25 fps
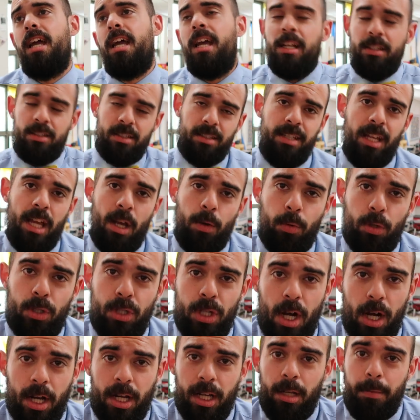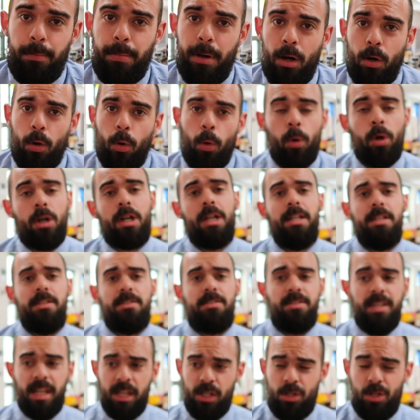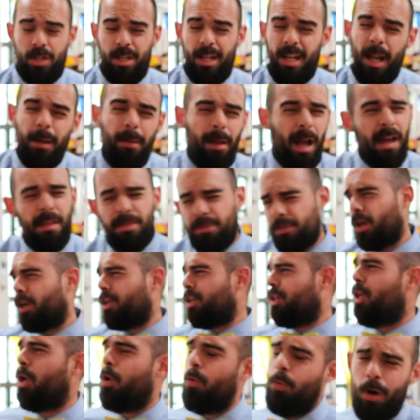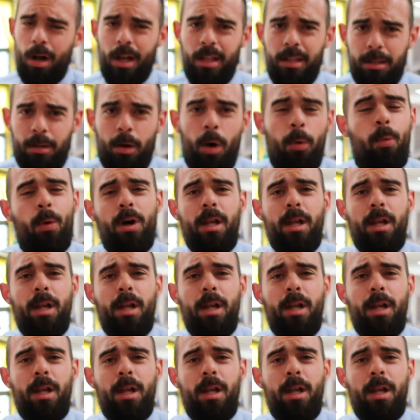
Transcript: And today we're talking about organization. And I, I thought, you know what?